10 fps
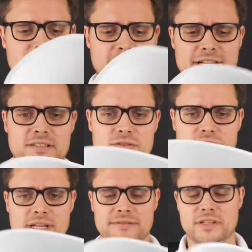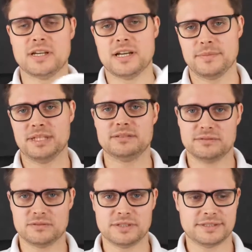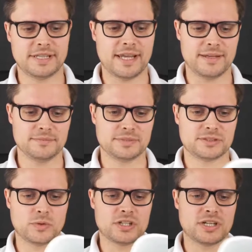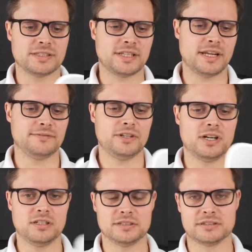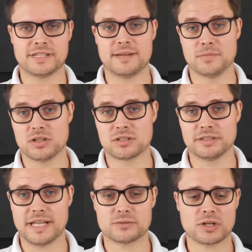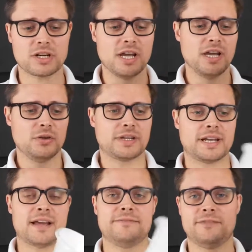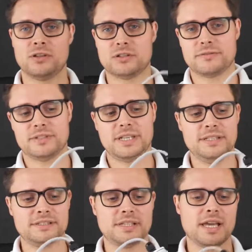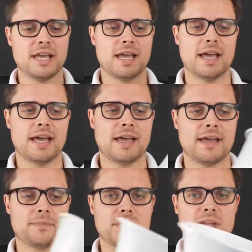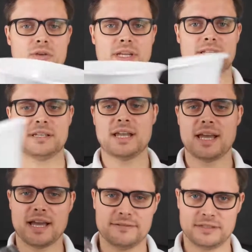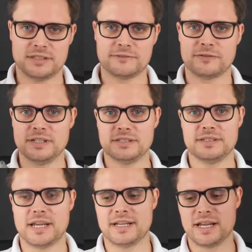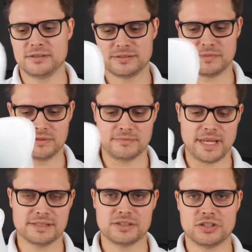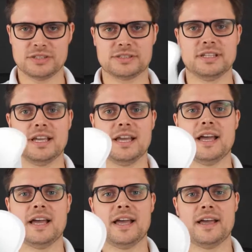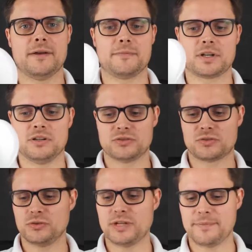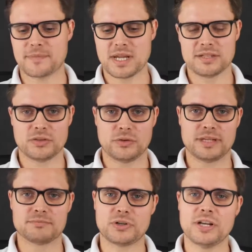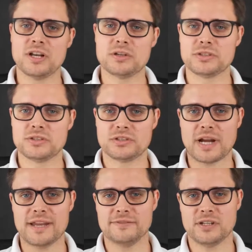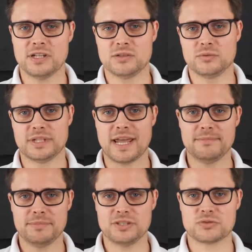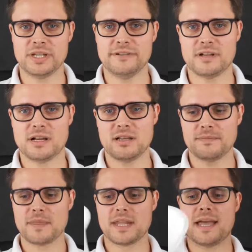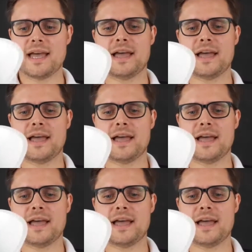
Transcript: once it's connected to the NVR, I mean to the same switch as the NVR on the same local network, you can have four of these um, and you can have a different announcement messages and um, going through them. So you can preload your NVR with an MP3 file